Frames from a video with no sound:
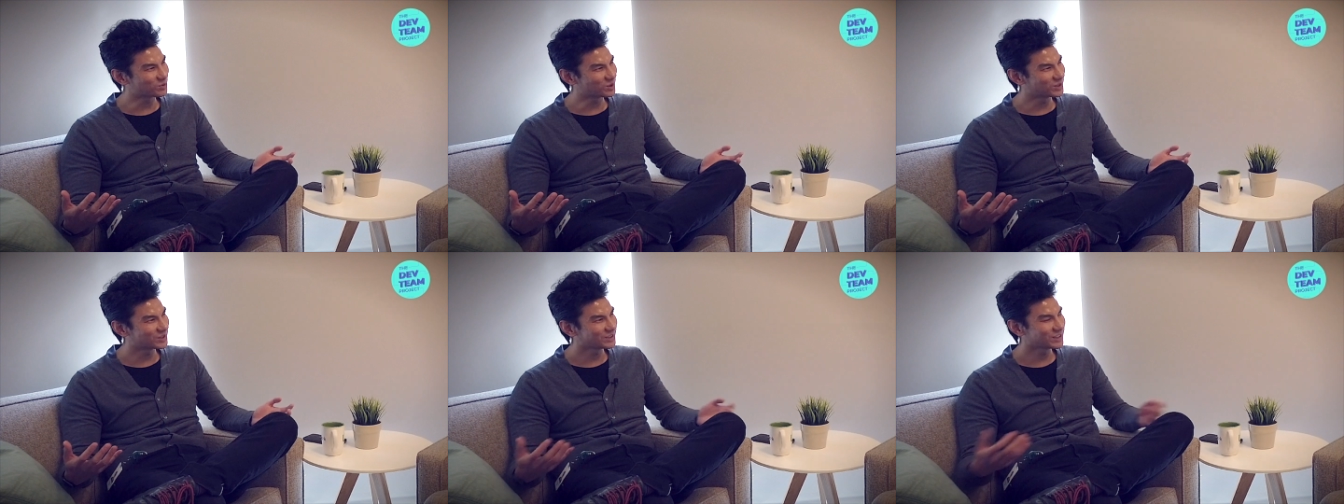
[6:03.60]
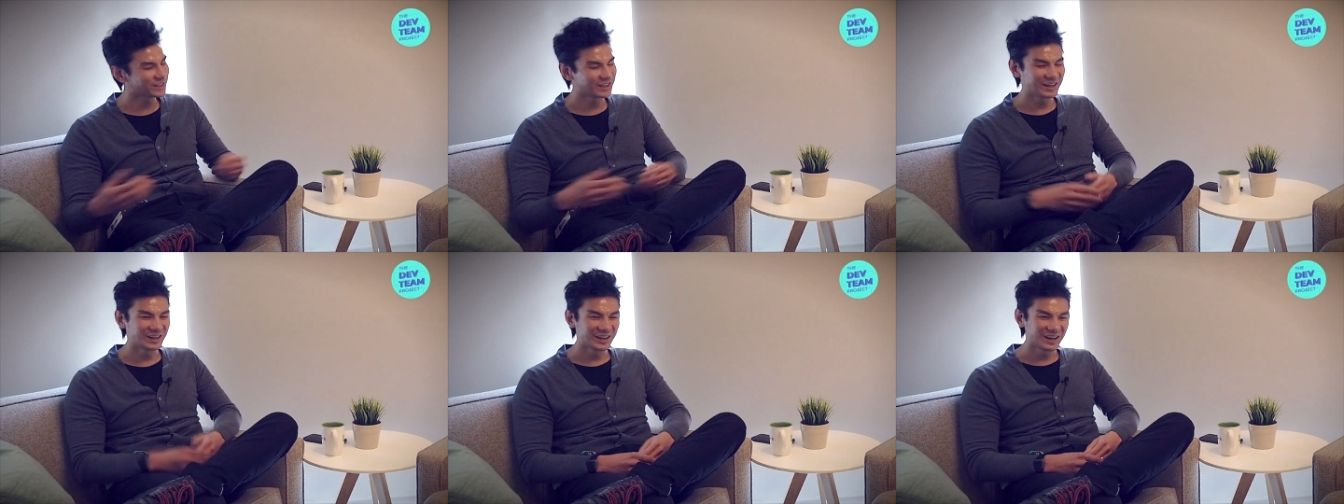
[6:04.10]
the world,
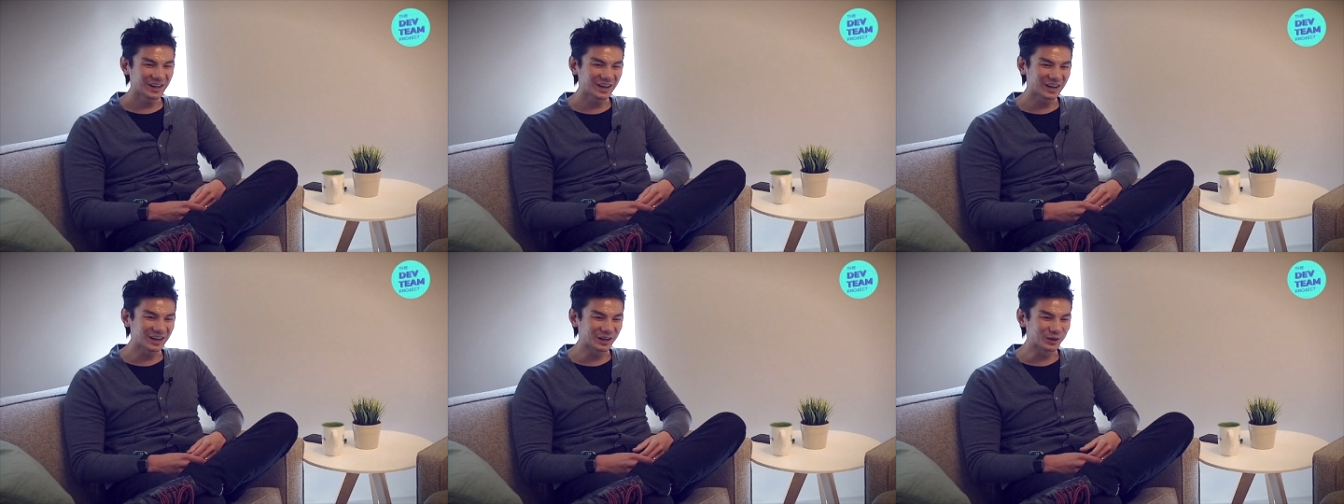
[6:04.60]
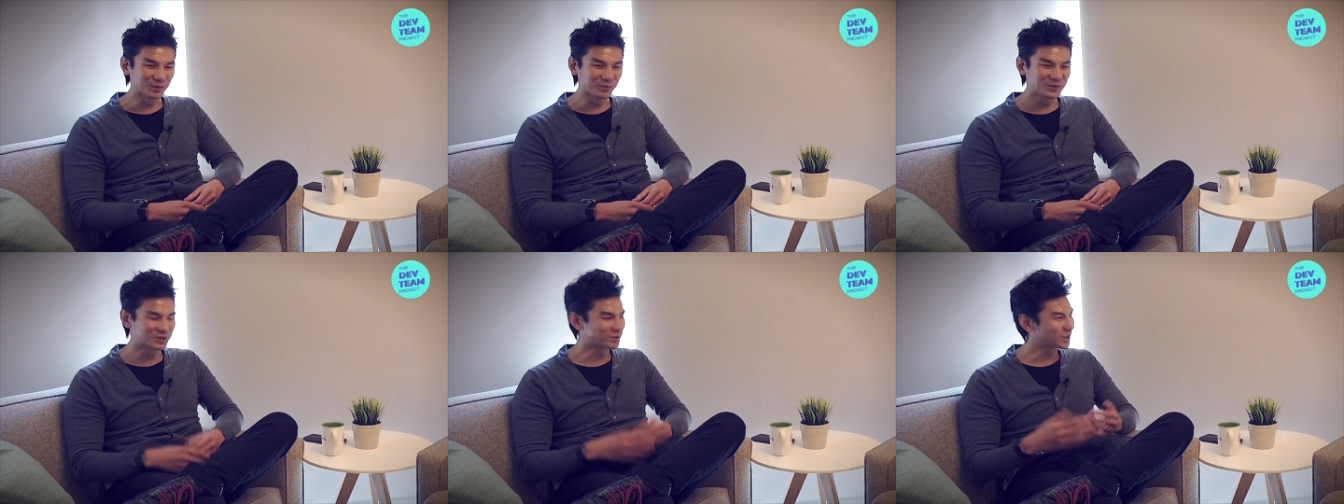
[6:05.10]

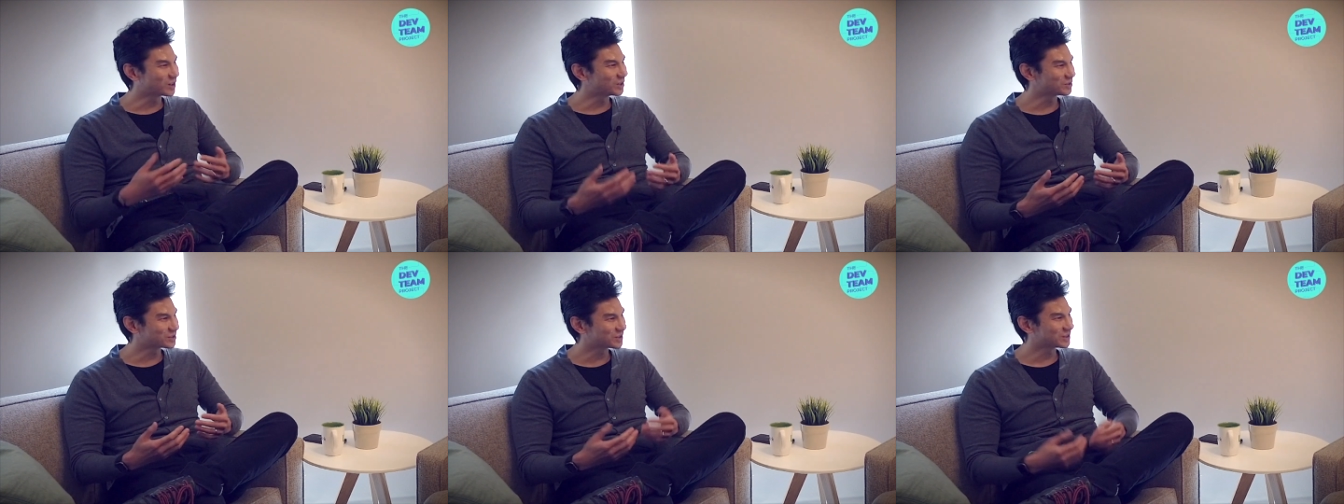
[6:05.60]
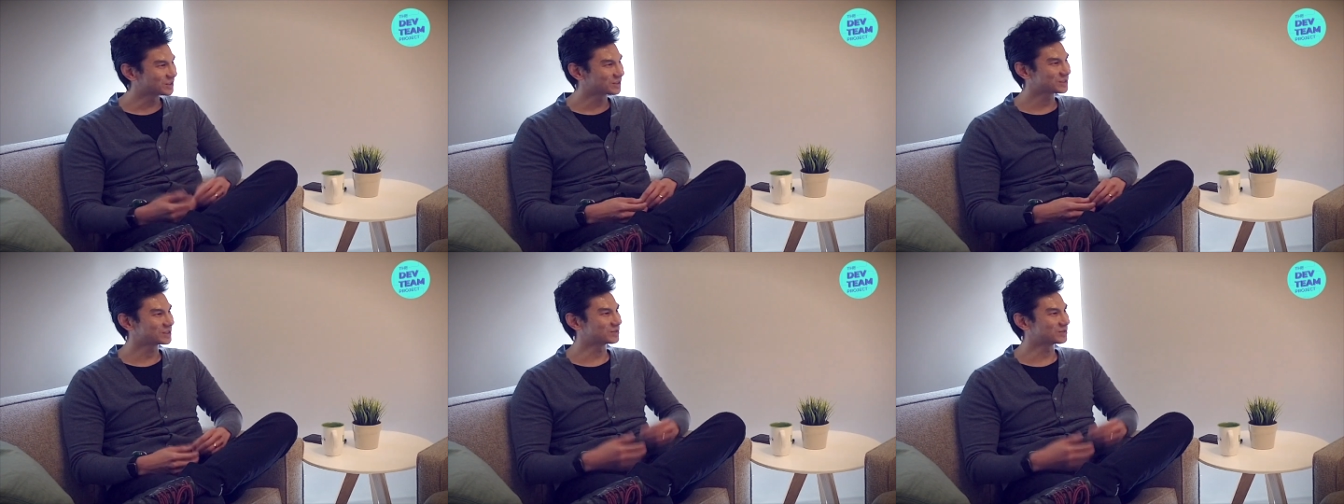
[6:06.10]
different cultures,